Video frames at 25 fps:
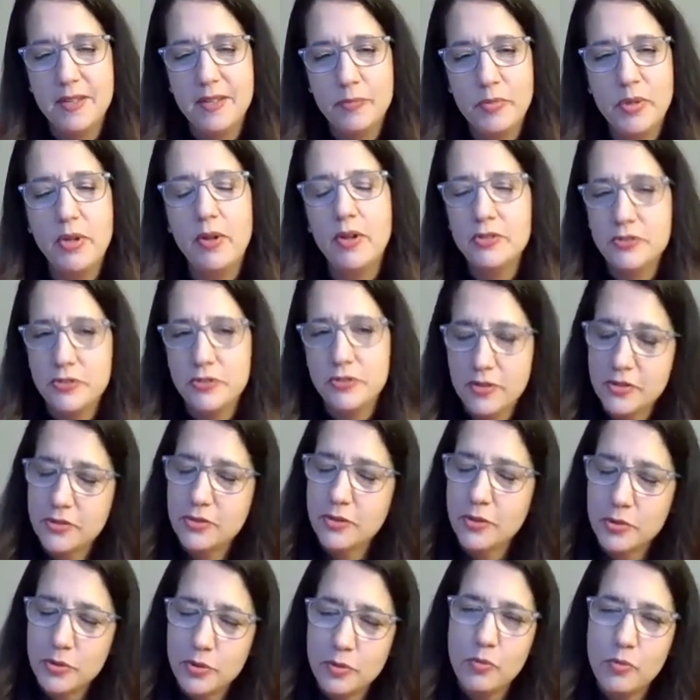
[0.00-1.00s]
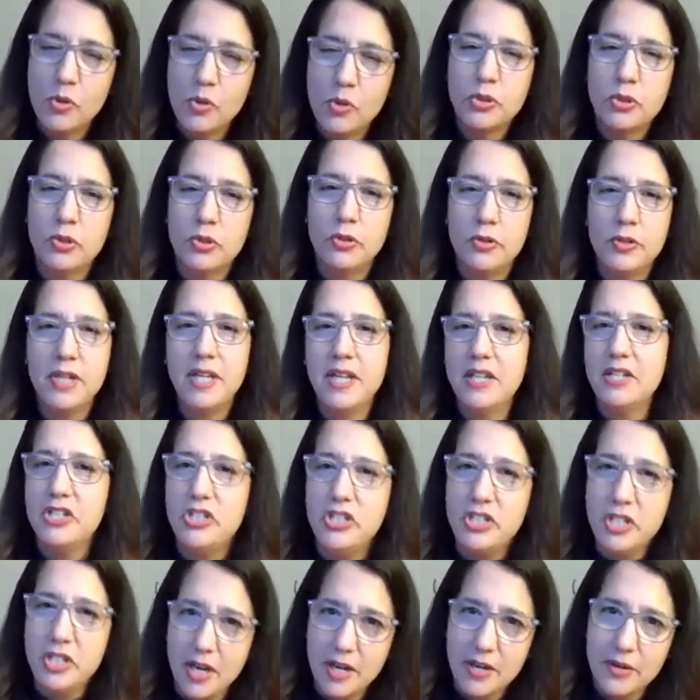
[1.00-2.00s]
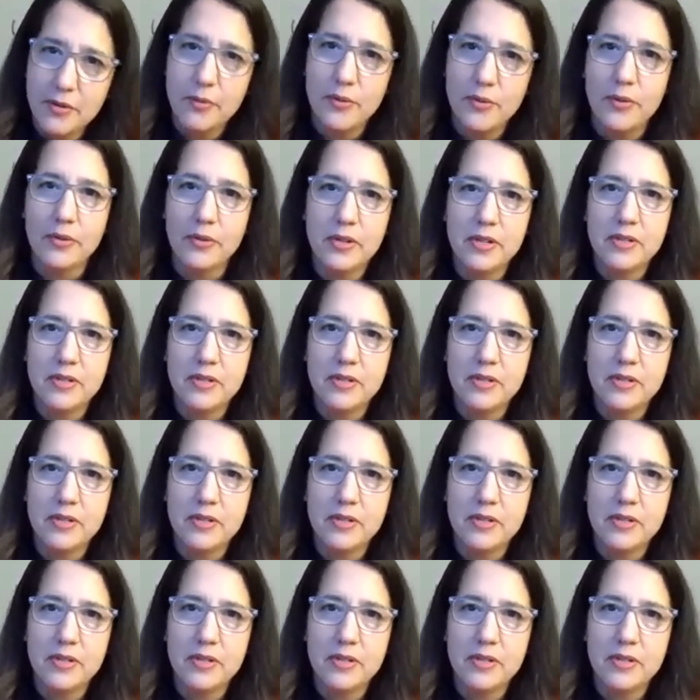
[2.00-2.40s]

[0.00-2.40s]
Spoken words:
the social emotional learning in general,